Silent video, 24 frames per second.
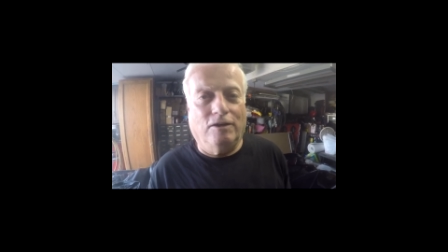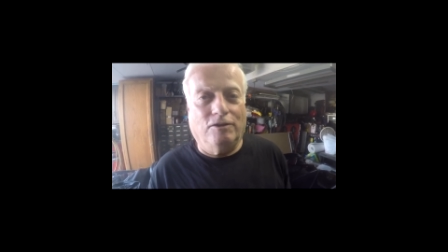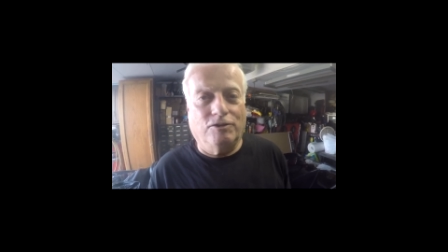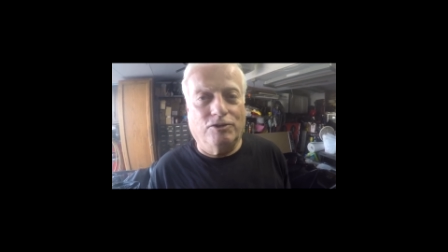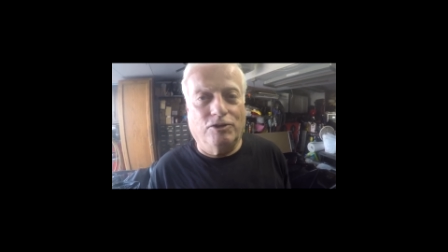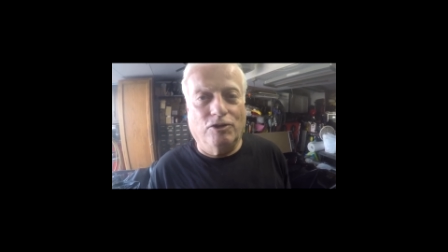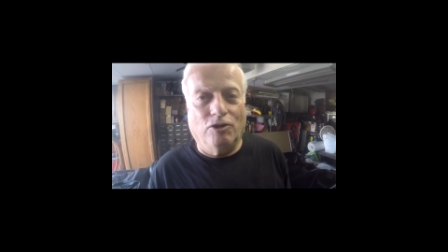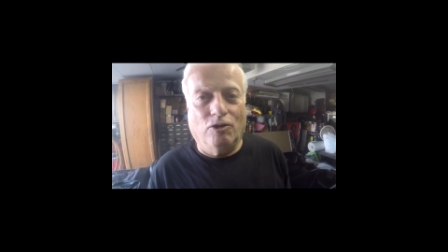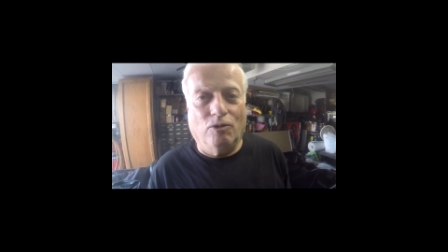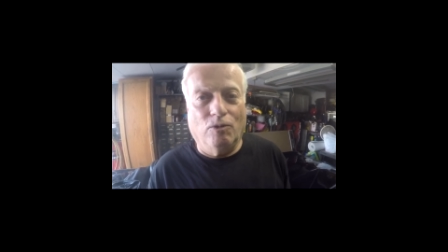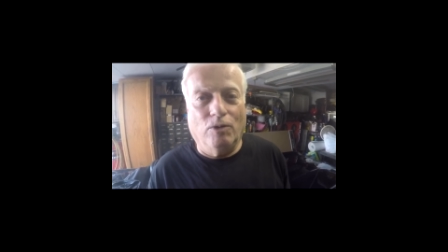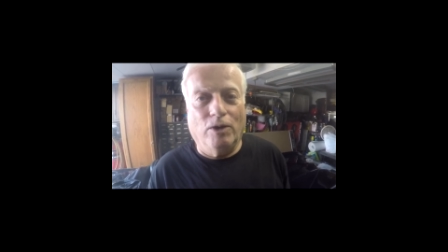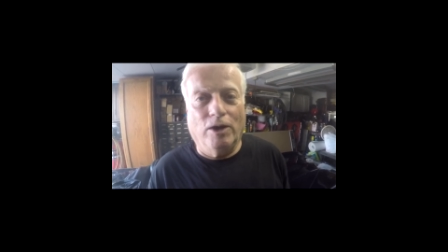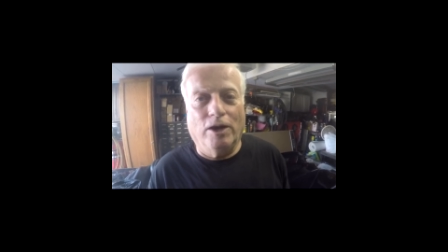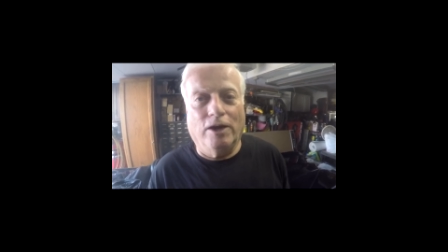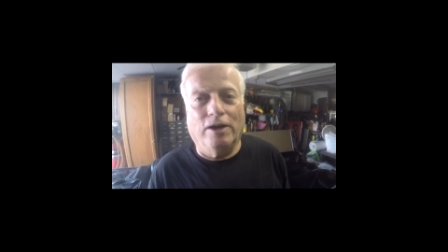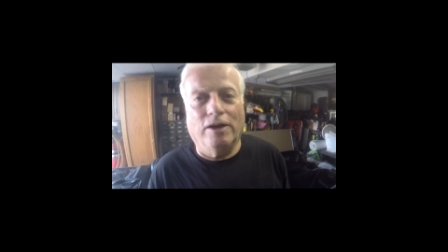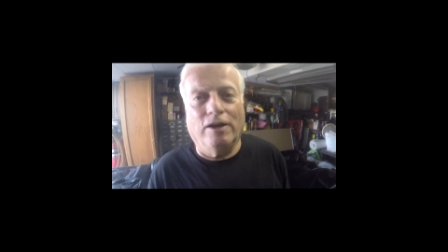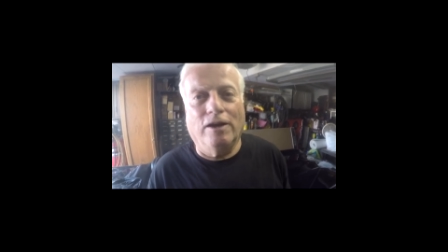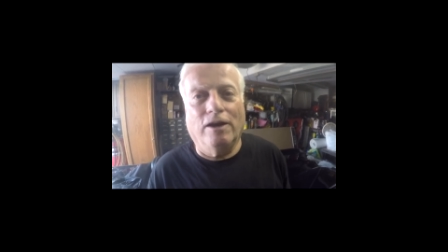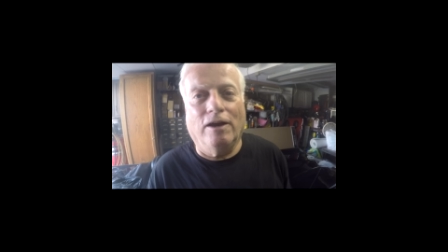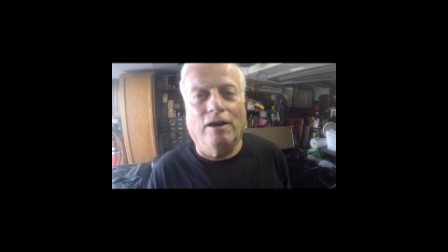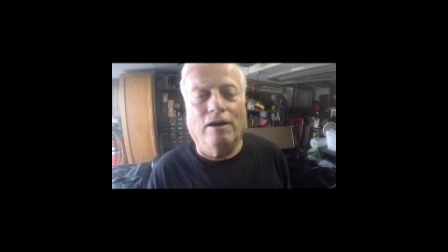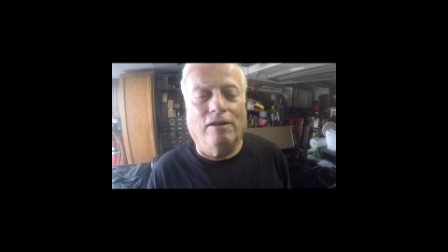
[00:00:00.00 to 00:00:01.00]
There's no way in
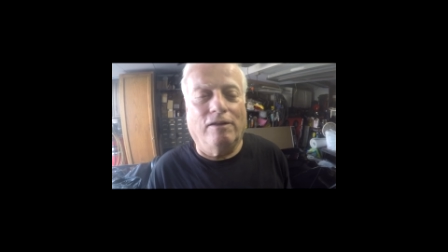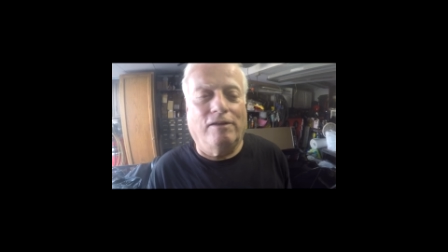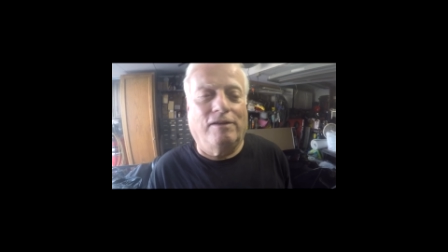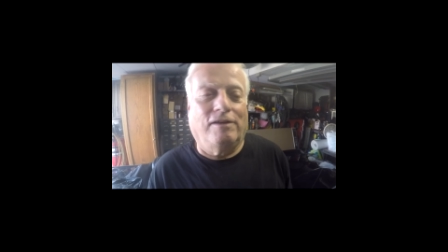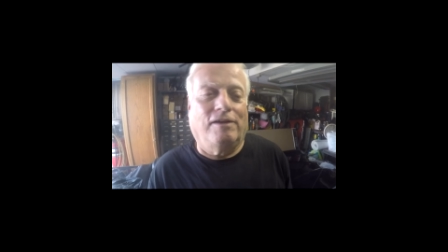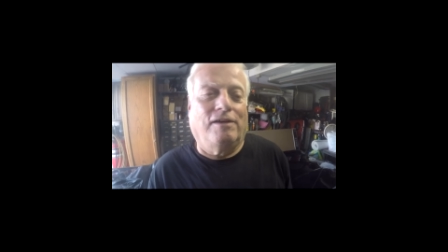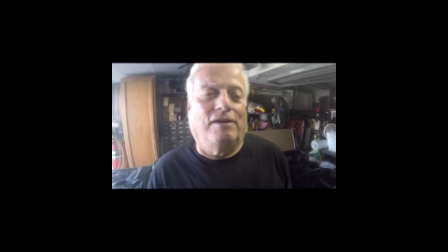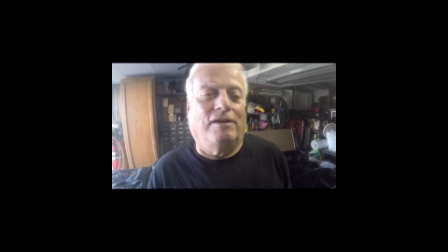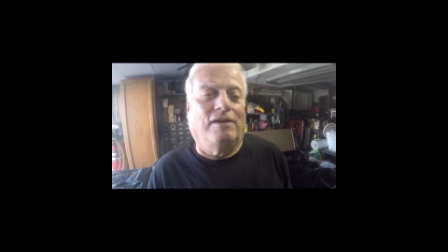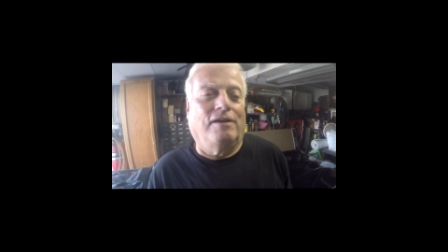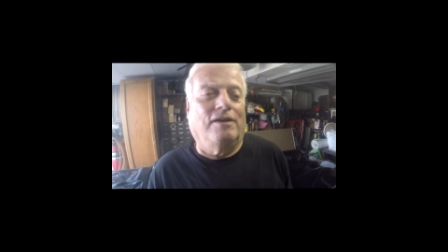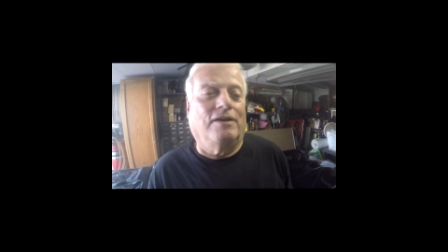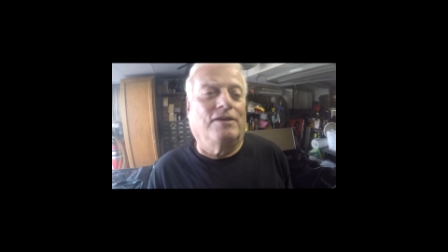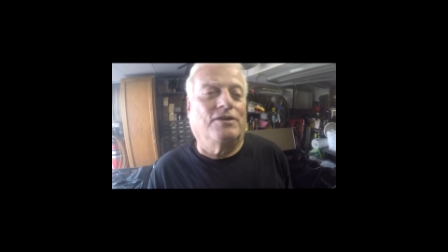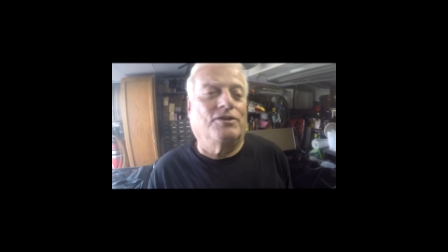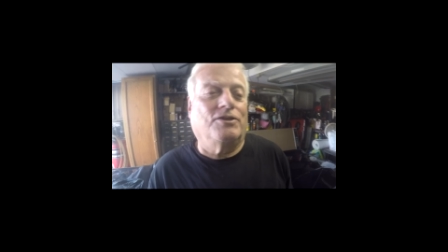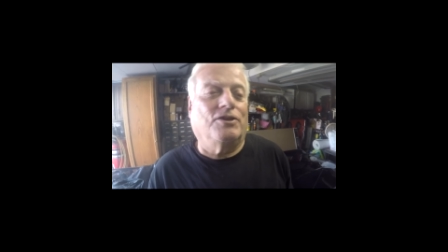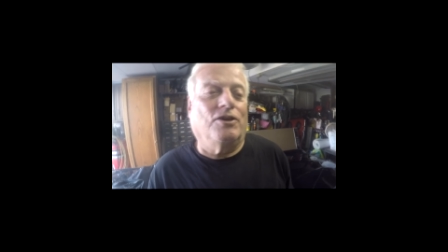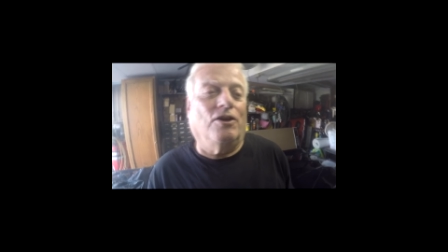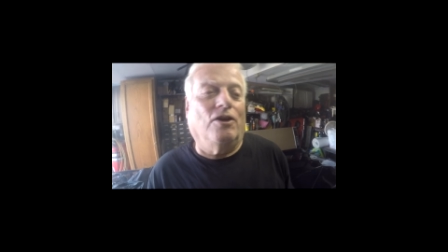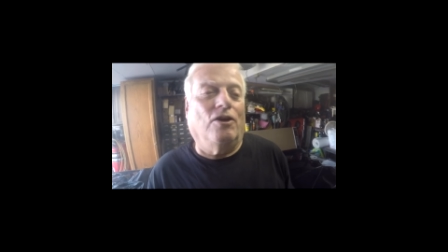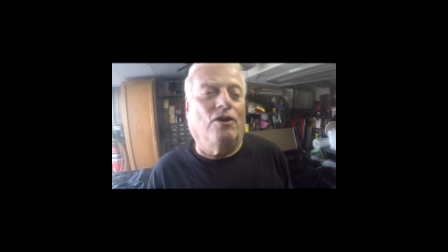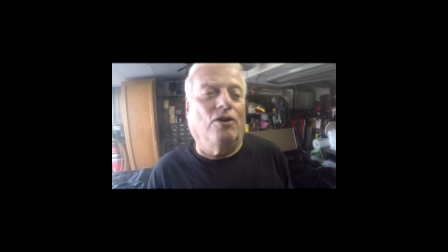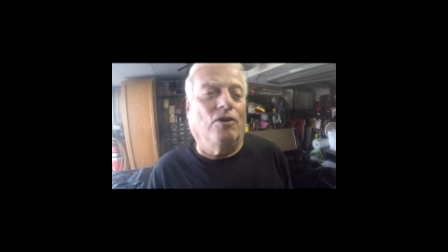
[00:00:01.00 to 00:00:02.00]
hell.
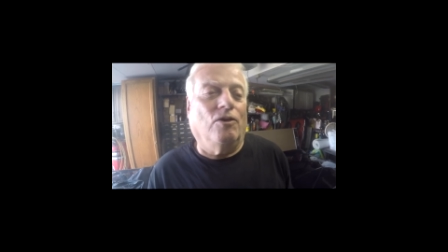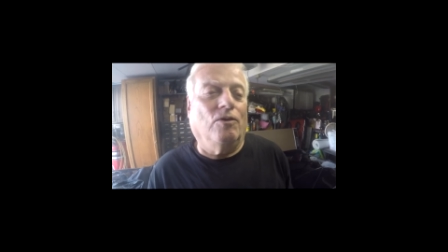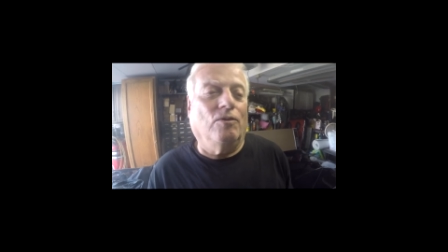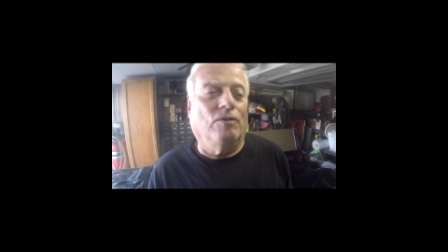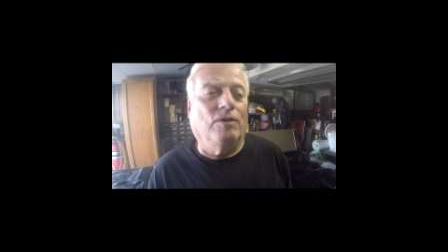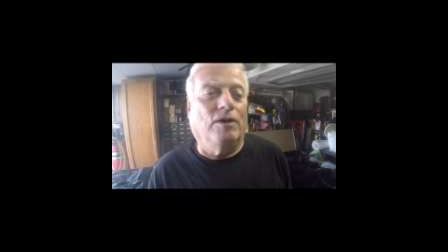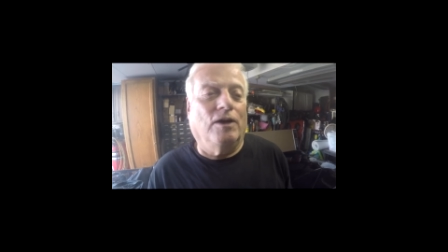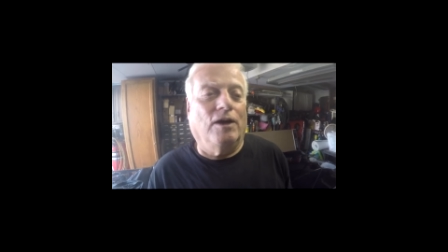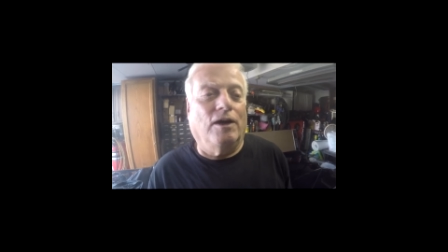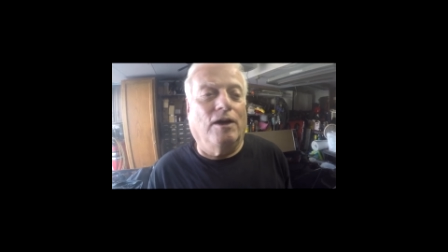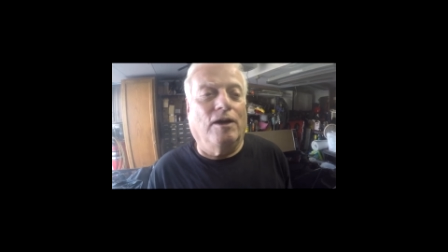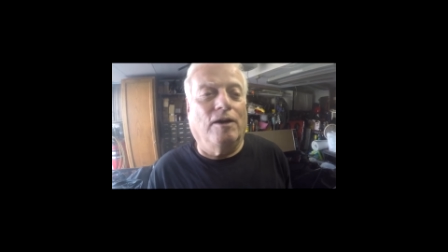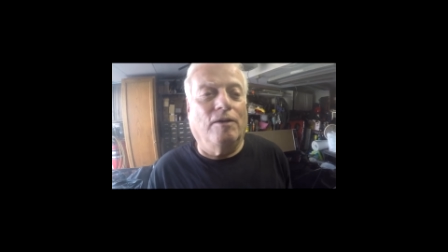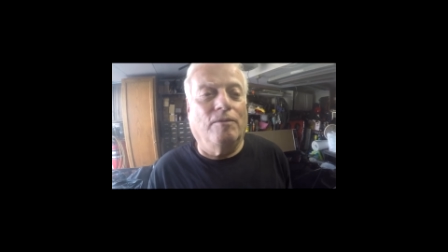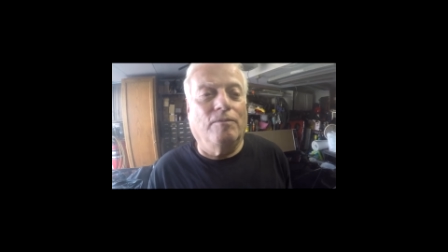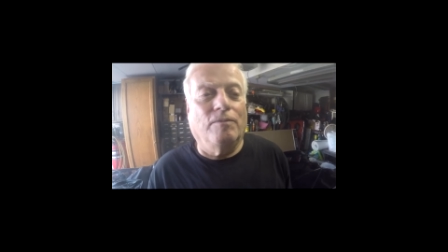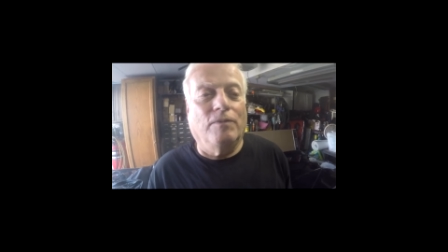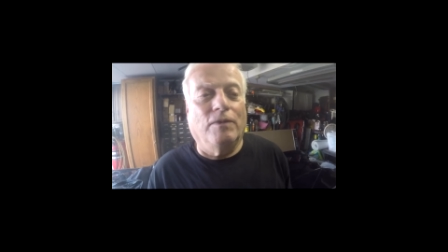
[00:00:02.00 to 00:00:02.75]
So